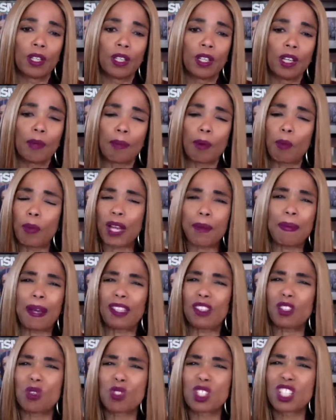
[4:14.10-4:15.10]
But what
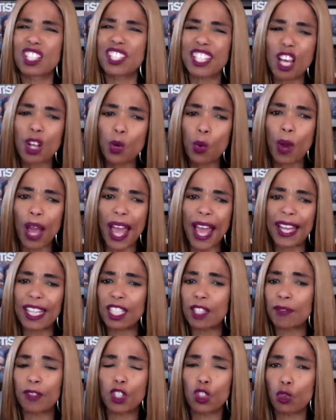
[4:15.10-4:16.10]
about those subtle acts
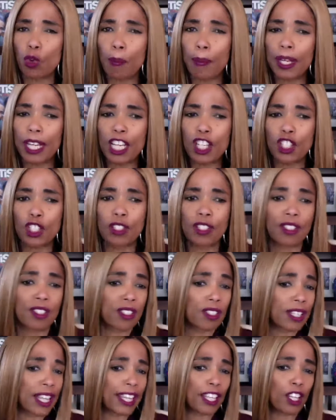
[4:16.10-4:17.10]
of discrimination
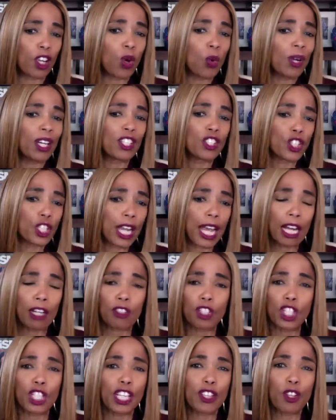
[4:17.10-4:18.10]
that go
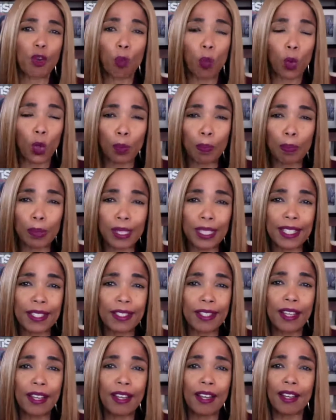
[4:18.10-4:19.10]
unchallenged in the workplace
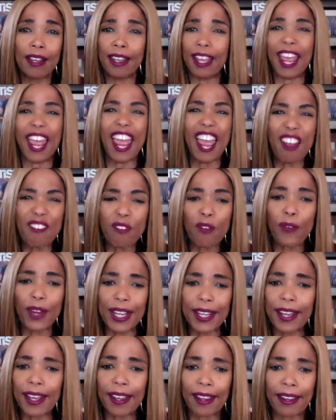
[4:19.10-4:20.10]
every
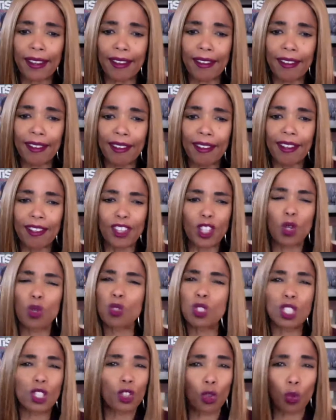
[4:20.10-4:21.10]
day? Those
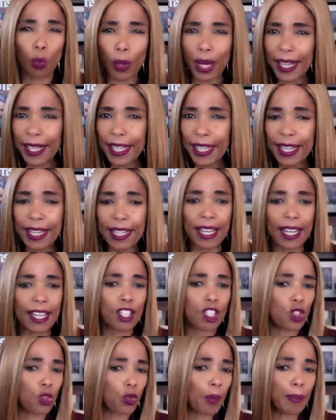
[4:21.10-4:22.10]
degrading and
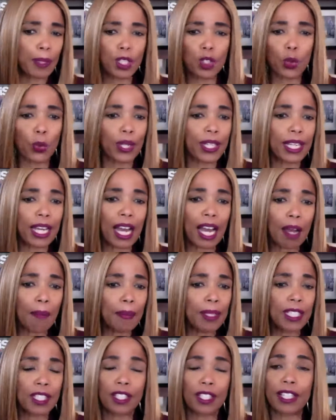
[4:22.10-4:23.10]
discriminatory
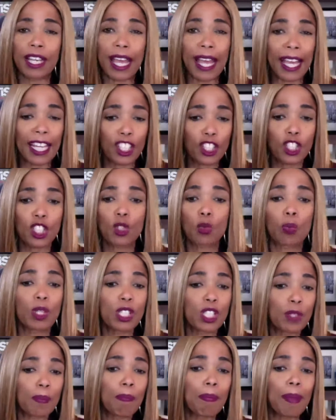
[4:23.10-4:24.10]
comments and actions
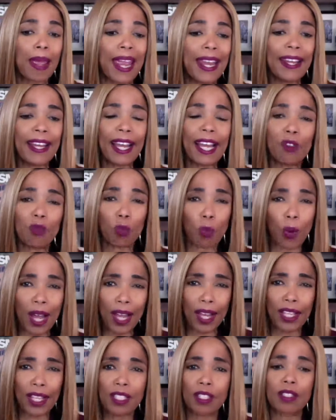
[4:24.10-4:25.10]
which may not
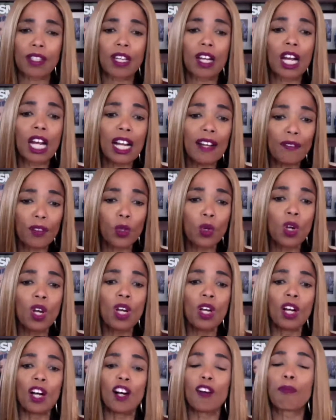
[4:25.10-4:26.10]
rise to the level
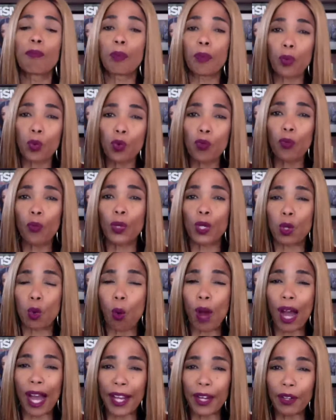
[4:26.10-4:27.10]
of proof
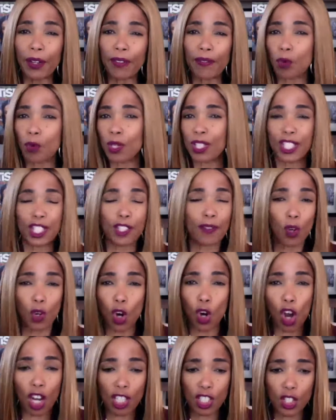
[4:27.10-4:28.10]
required for a civil
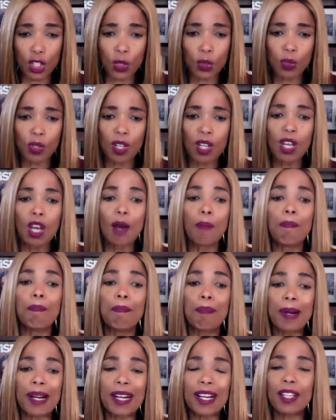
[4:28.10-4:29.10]
lawsuit,
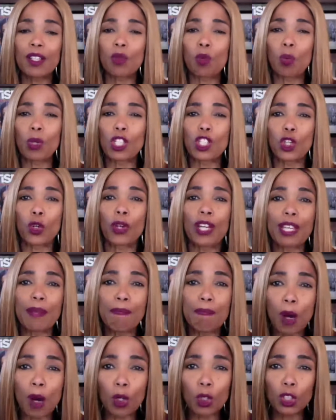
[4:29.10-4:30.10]
but which are
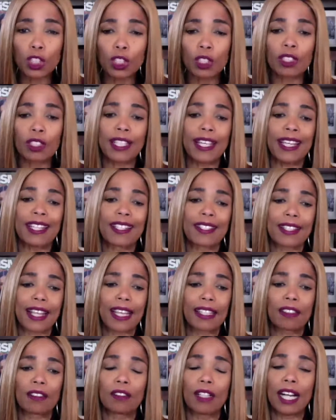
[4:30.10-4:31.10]
emotionally and
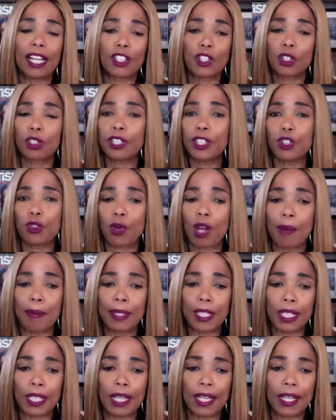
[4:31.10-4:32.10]
psychologically
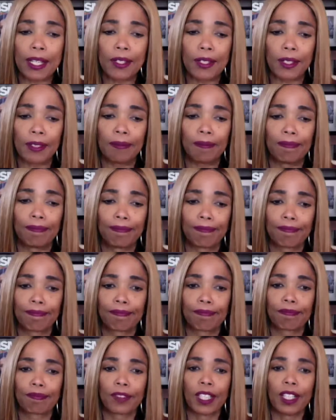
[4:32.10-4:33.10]
traumatizing.
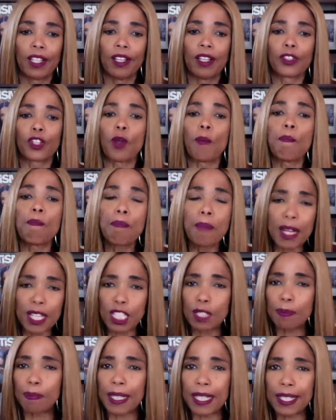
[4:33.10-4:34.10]
There must
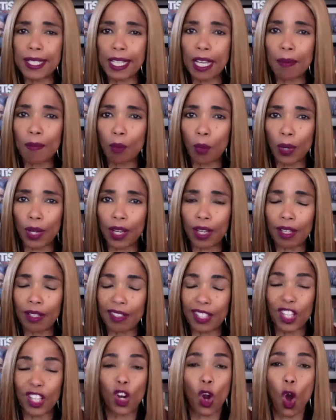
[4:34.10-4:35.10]
be some way
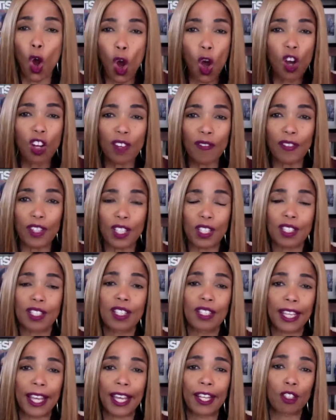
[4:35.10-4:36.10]
that all of us
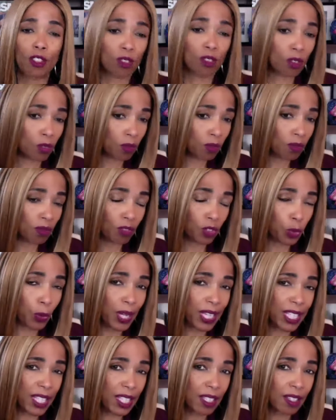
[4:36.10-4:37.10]
can
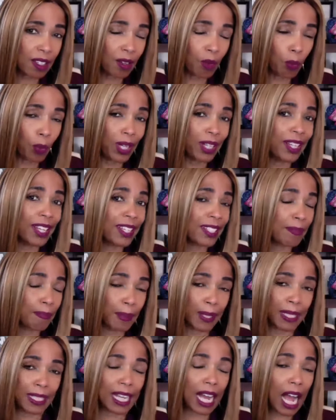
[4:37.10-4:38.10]
address what has been
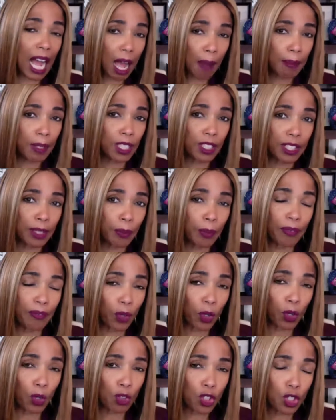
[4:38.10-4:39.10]
commonly
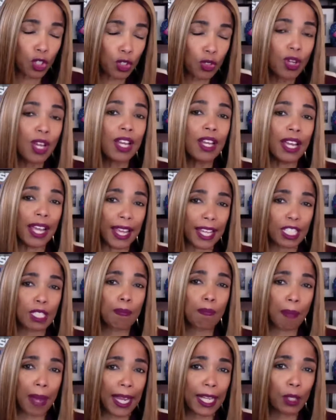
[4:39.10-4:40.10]
referred to as
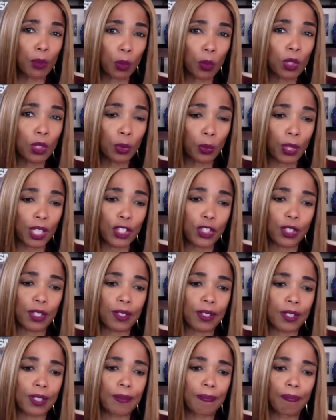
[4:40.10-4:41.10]

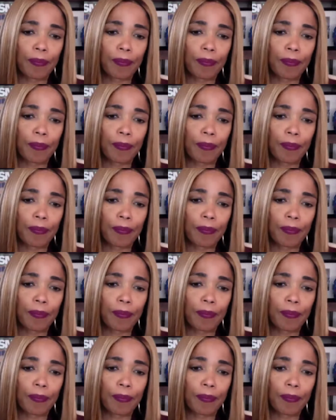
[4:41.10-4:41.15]
microaggressions.